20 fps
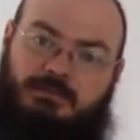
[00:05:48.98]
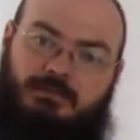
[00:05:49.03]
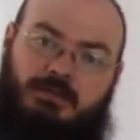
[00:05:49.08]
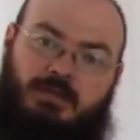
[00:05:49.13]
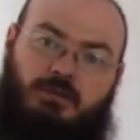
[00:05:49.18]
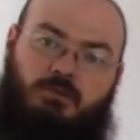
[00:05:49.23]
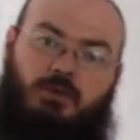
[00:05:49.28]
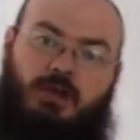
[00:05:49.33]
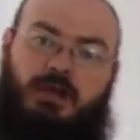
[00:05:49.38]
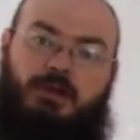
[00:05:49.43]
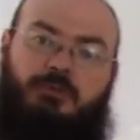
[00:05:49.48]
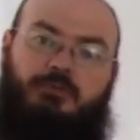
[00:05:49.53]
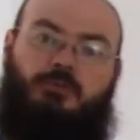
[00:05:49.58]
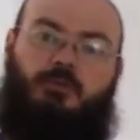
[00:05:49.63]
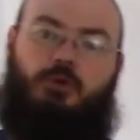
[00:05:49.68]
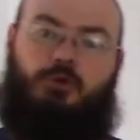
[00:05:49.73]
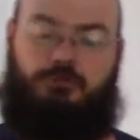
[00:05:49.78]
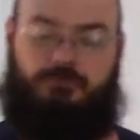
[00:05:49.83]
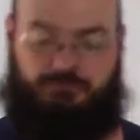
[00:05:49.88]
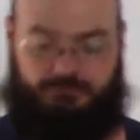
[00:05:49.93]
around
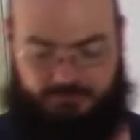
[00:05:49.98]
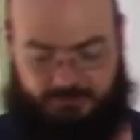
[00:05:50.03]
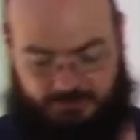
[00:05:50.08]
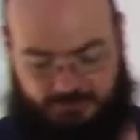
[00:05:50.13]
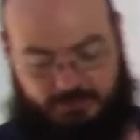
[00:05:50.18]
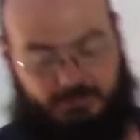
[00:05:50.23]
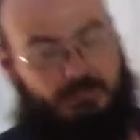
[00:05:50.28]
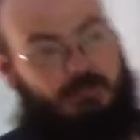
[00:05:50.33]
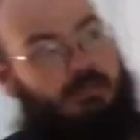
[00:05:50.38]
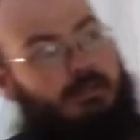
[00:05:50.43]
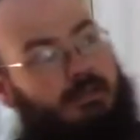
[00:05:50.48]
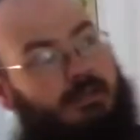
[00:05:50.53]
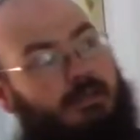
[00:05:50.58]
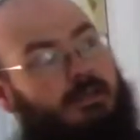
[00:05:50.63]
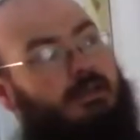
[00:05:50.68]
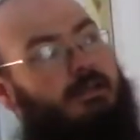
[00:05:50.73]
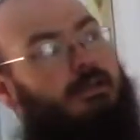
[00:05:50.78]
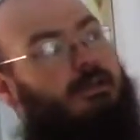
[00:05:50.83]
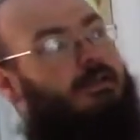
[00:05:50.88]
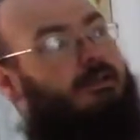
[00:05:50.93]
the roof.
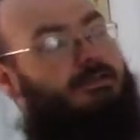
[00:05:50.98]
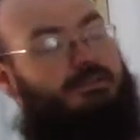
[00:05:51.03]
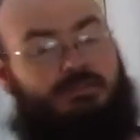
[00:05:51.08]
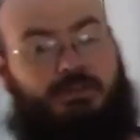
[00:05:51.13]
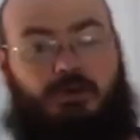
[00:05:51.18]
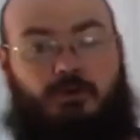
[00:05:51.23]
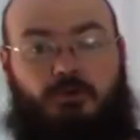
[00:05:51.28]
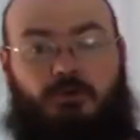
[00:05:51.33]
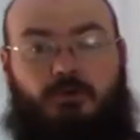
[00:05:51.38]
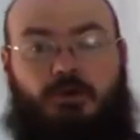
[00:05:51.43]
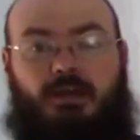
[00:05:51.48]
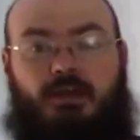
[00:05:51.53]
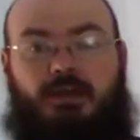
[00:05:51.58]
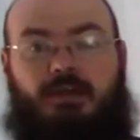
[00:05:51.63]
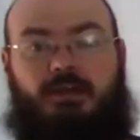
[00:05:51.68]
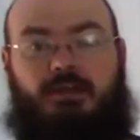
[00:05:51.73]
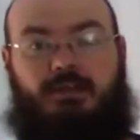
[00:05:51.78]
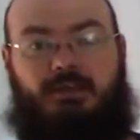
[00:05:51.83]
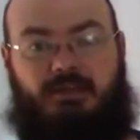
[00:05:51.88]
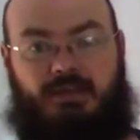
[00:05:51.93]
So
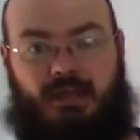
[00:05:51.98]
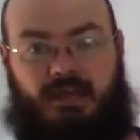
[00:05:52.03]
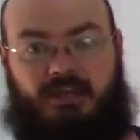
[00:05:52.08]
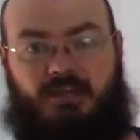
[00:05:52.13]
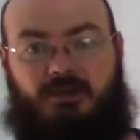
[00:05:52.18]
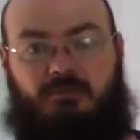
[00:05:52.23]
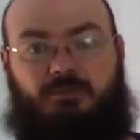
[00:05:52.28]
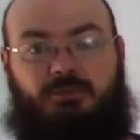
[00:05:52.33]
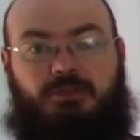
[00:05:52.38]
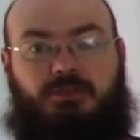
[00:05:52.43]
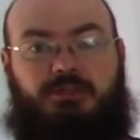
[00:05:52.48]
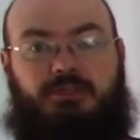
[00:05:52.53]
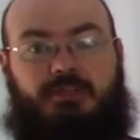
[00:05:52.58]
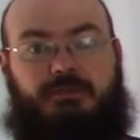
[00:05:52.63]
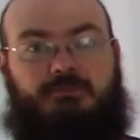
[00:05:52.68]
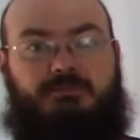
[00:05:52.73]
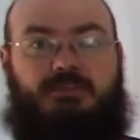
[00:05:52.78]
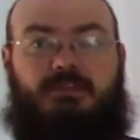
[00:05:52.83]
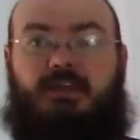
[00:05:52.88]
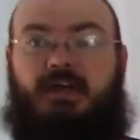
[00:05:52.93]
we got a couple of
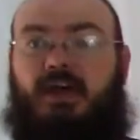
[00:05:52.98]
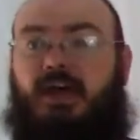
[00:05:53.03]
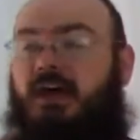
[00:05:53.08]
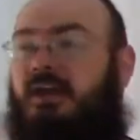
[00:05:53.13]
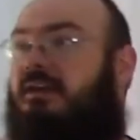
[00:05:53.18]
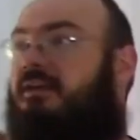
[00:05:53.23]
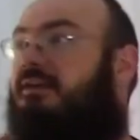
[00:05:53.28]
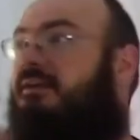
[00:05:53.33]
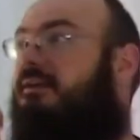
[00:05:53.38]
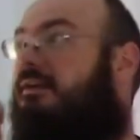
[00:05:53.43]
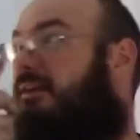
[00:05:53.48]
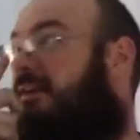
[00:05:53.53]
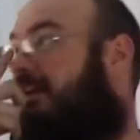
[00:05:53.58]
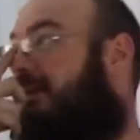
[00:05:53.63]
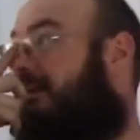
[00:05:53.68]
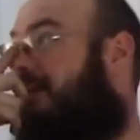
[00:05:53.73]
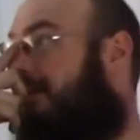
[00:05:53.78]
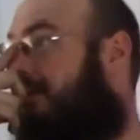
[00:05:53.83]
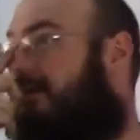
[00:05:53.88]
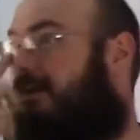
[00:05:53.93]
clips of that.
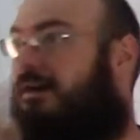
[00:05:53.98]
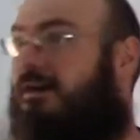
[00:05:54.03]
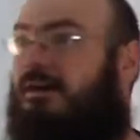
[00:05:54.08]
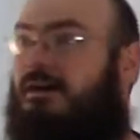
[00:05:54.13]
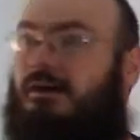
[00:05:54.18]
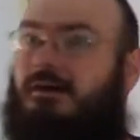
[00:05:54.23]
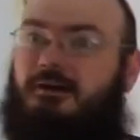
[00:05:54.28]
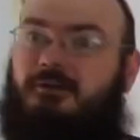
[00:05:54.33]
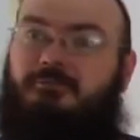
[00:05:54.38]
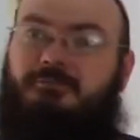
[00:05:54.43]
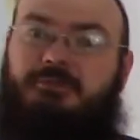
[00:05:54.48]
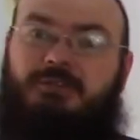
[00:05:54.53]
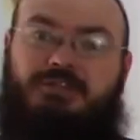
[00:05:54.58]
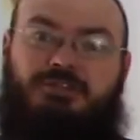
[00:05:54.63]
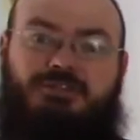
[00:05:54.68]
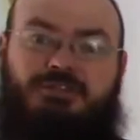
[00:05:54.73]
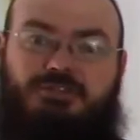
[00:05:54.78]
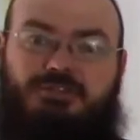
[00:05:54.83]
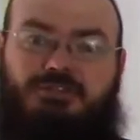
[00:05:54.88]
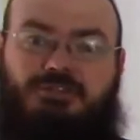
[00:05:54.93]

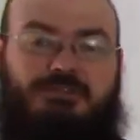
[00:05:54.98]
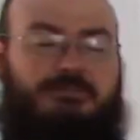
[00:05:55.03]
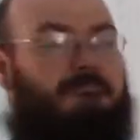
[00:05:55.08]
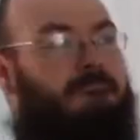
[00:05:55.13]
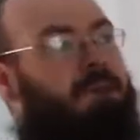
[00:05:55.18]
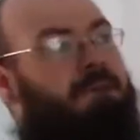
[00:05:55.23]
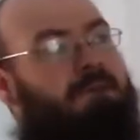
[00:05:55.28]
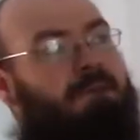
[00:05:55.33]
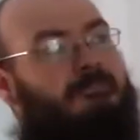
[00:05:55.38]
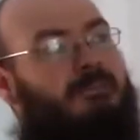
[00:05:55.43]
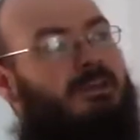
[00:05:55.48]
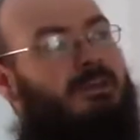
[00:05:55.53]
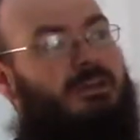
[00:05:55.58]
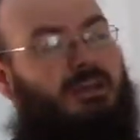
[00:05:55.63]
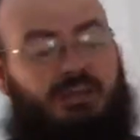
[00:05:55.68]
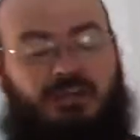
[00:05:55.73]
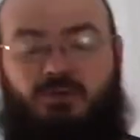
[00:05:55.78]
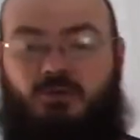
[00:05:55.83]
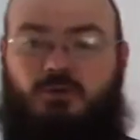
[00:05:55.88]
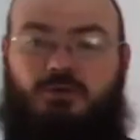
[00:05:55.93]
It's just
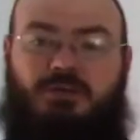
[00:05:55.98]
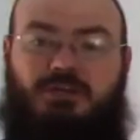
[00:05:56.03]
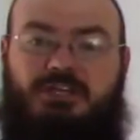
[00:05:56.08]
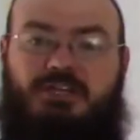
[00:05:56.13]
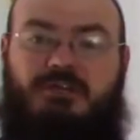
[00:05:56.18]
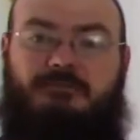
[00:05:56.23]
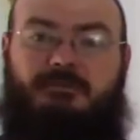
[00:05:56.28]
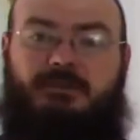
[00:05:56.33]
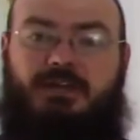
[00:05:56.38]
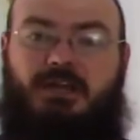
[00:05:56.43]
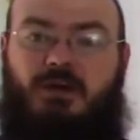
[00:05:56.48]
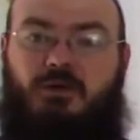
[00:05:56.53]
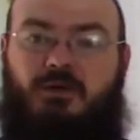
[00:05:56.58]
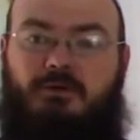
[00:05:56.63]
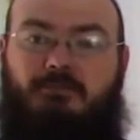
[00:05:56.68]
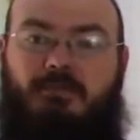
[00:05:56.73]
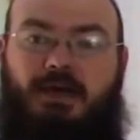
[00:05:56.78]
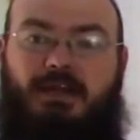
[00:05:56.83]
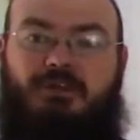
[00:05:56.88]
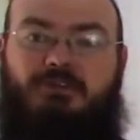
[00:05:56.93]
in order to keep it
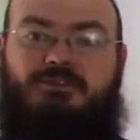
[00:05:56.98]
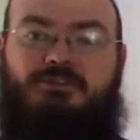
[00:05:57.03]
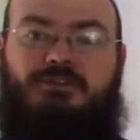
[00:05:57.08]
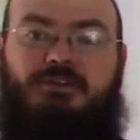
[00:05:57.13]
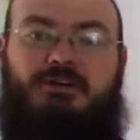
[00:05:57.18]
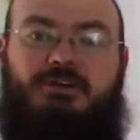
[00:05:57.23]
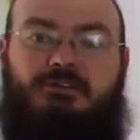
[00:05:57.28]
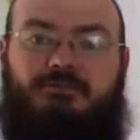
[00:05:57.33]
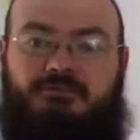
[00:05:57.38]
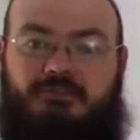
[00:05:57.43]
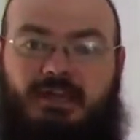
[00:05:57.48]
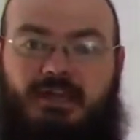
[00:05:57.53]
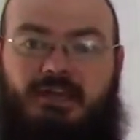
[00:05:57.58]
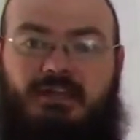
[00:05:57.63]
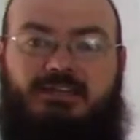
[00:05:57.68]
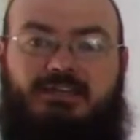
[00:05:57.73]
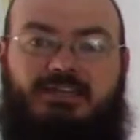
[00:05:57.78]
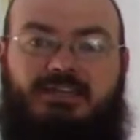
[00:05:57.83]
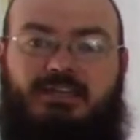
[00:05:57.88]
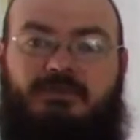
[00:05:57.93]
going by yourself
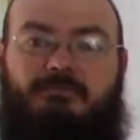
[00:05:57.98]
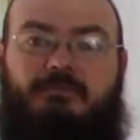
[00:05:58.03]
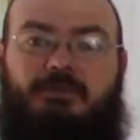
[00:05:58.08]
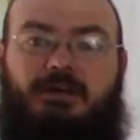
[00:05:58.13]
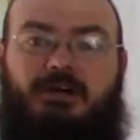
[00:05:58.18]
and keep